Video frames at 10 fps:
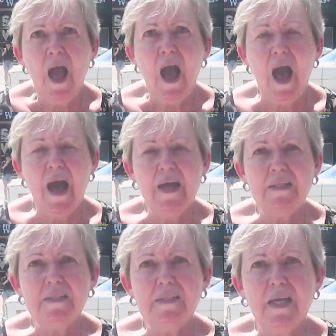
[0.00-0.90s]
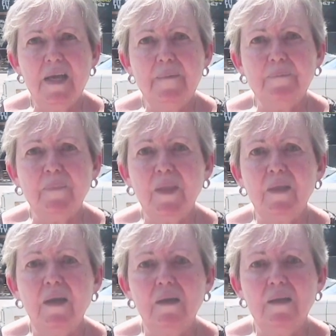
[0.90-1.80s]
And
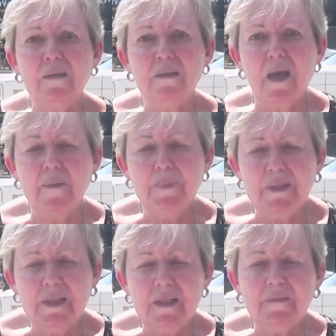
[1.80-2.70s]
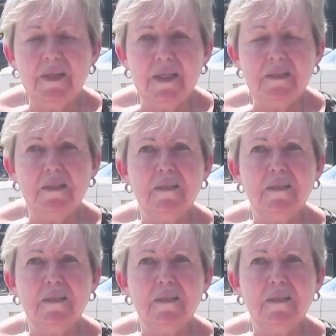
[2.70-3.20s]
I believe that